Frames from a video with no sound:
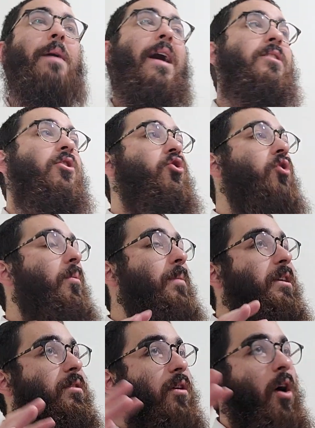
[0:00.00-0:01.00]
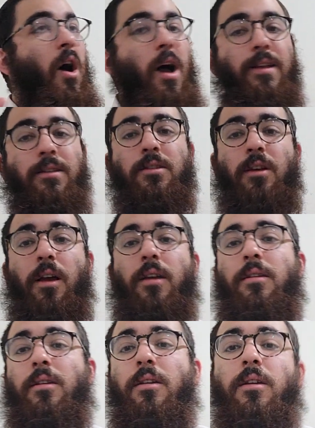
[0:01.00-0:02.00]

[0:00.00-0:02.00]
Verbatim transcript: had to show him his hindsight.